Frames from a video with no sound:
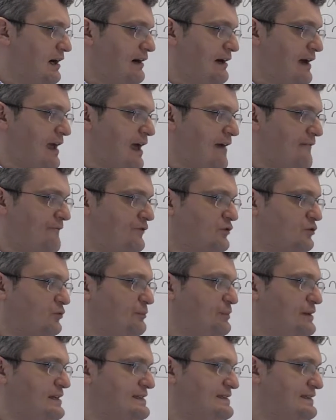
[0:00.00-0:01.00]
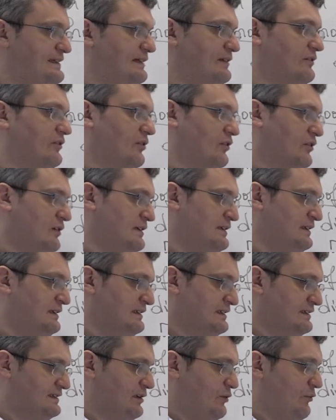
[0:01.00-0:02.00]
have to be 0.
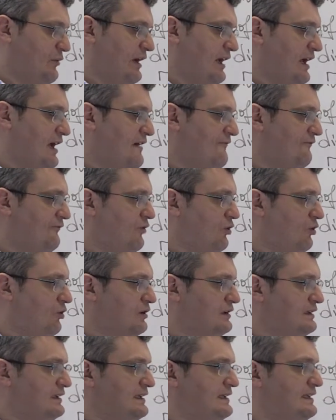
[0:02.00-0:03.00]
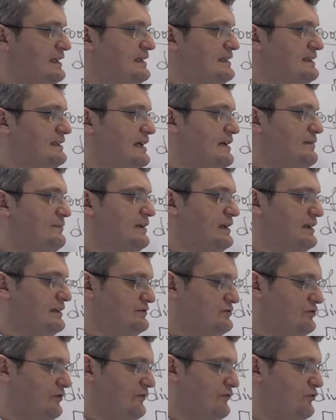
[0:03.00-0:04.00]
So we have all the
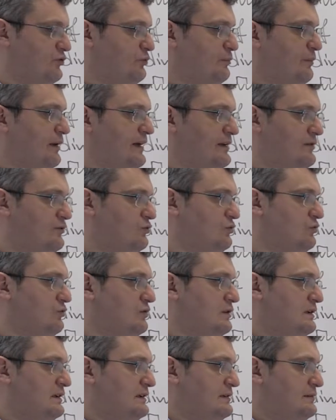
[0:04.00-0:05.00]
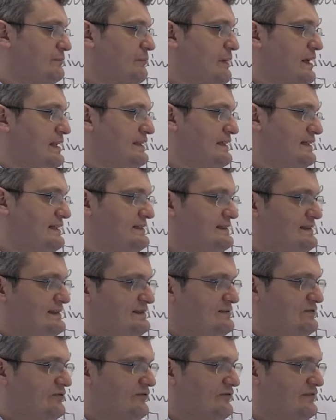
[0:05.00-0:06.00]
determinants of 2 by 2
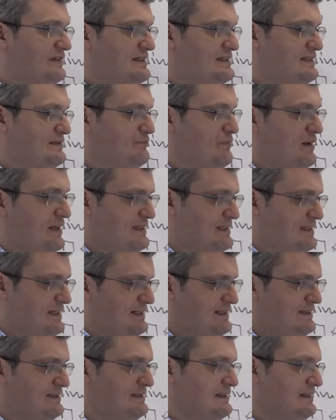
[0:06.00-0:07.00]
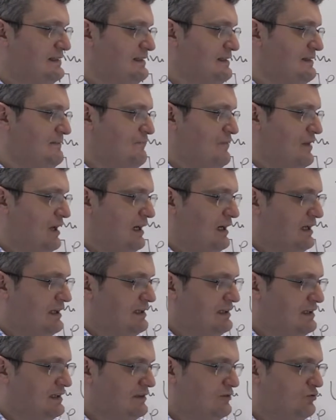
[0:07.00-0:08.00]
matrices of this matrix
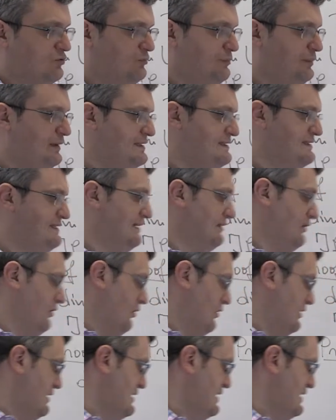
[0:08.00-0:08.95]
to be 0.